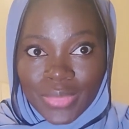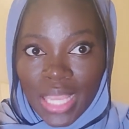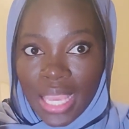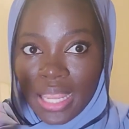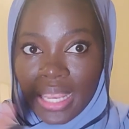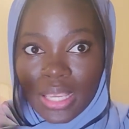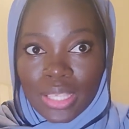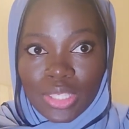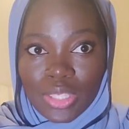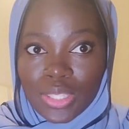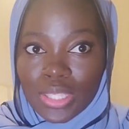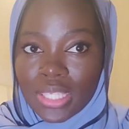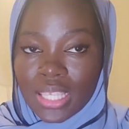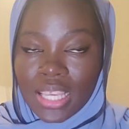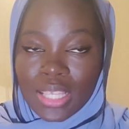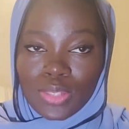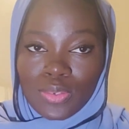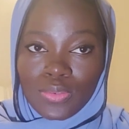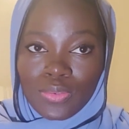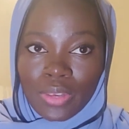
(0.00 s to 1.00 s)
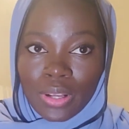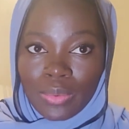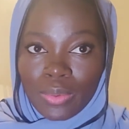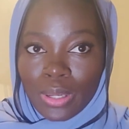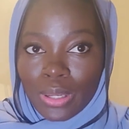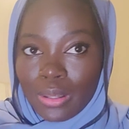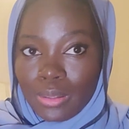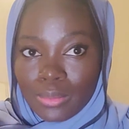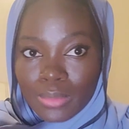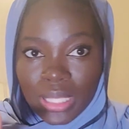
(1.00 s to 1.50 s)
and I just get
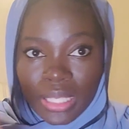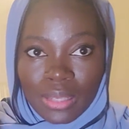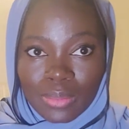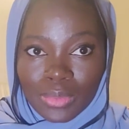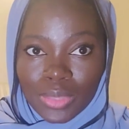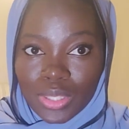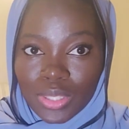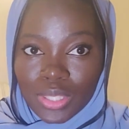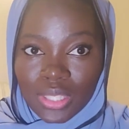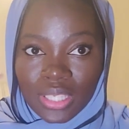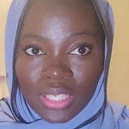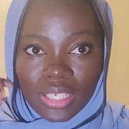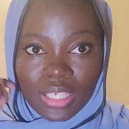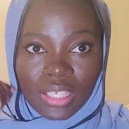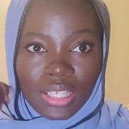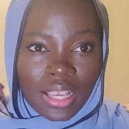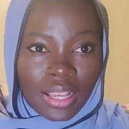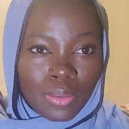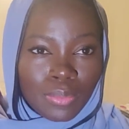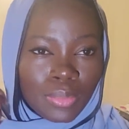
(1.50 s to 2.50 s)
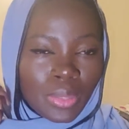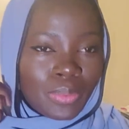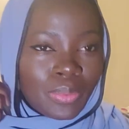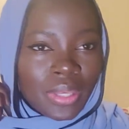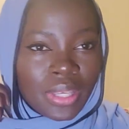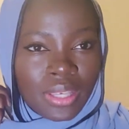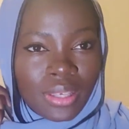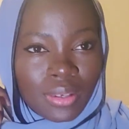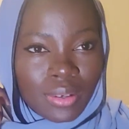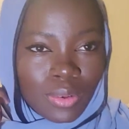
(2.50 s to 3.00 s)
overwhelmed and I'm just thinking like,
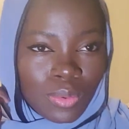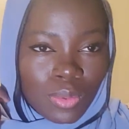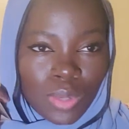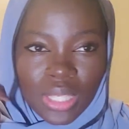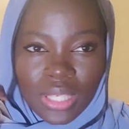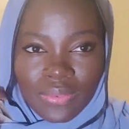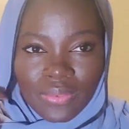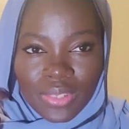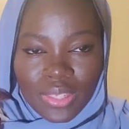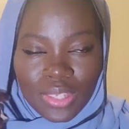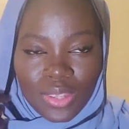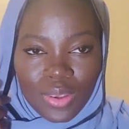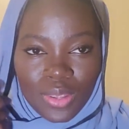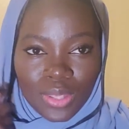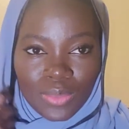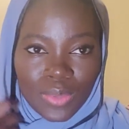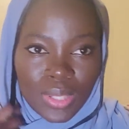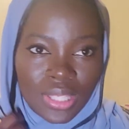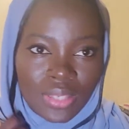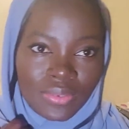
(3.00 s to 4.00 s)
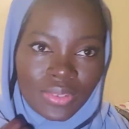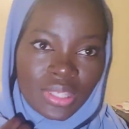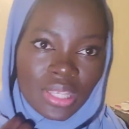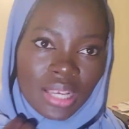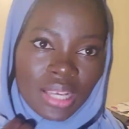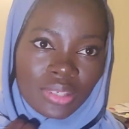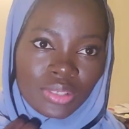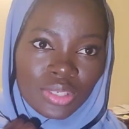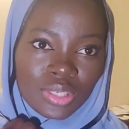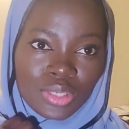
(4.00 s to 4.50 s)
maybe what if it's not, what if it's
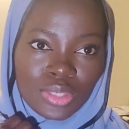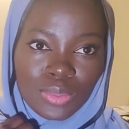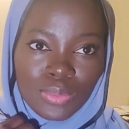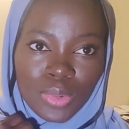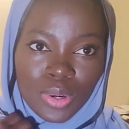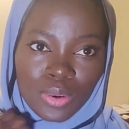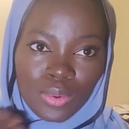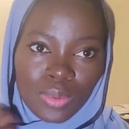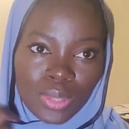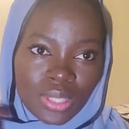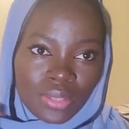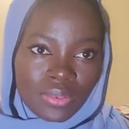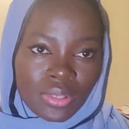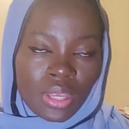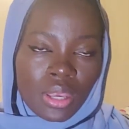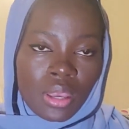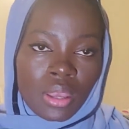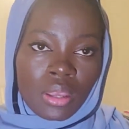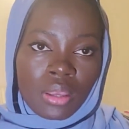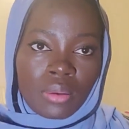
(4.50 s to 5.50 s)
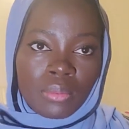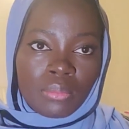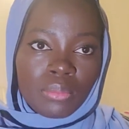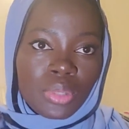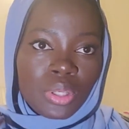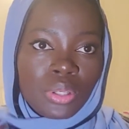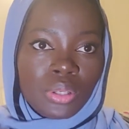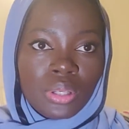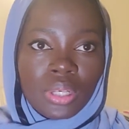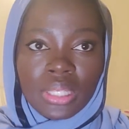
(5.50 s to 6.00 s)
actually tomorrow, what if?
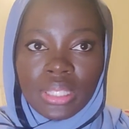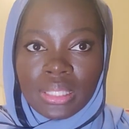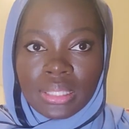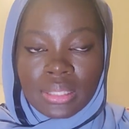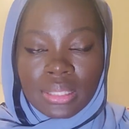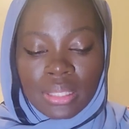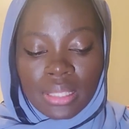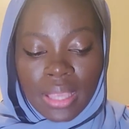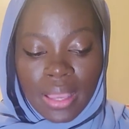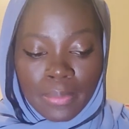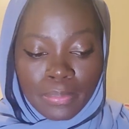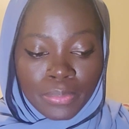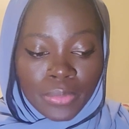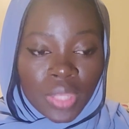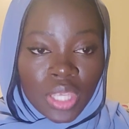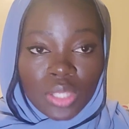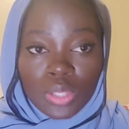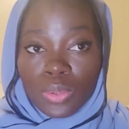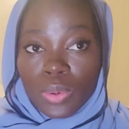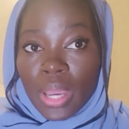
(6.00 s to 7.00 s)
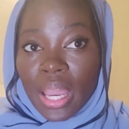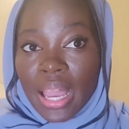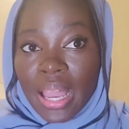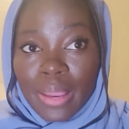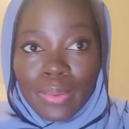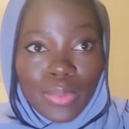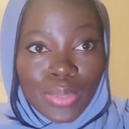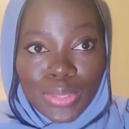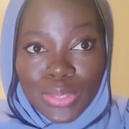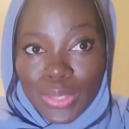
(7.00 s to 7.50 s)
But honestly, yeah, so
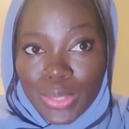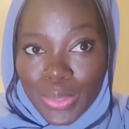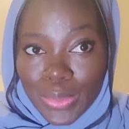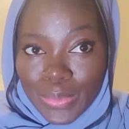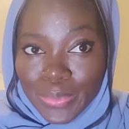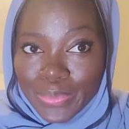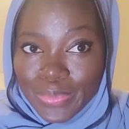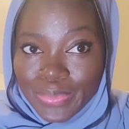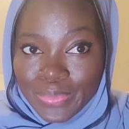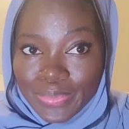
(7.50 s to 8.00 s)
I want to know.